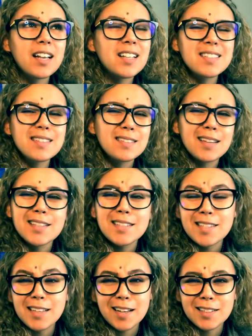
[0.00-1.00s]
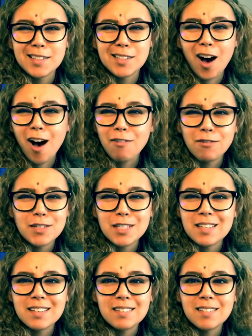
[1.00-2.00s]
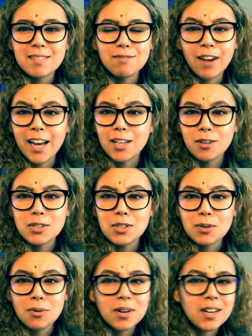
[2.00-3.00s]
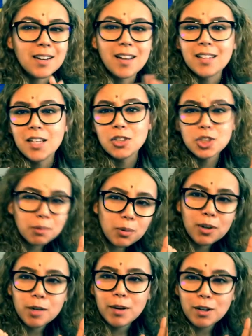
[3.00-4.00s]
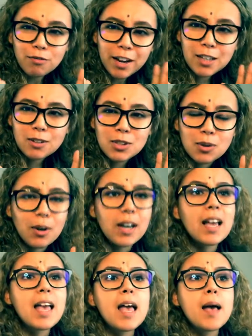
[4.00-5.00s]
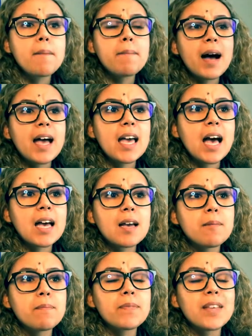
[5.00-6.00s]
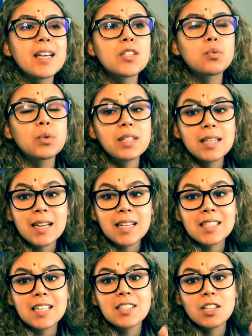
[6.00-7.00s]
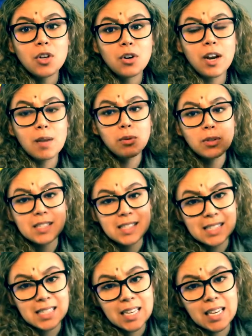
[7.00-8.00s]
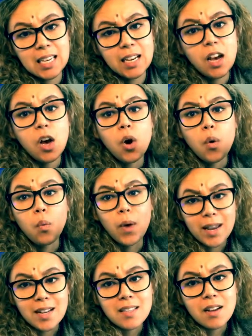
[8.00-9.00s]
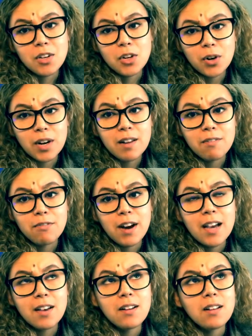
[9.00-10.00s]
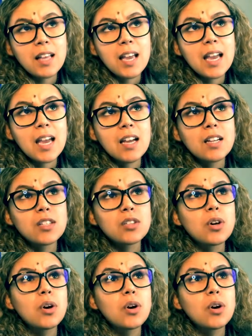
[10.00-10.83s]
it's like a soft FICO score. Not that you should be worried about your FICO score, but it's really nice because then you're able to see what is on your credit file and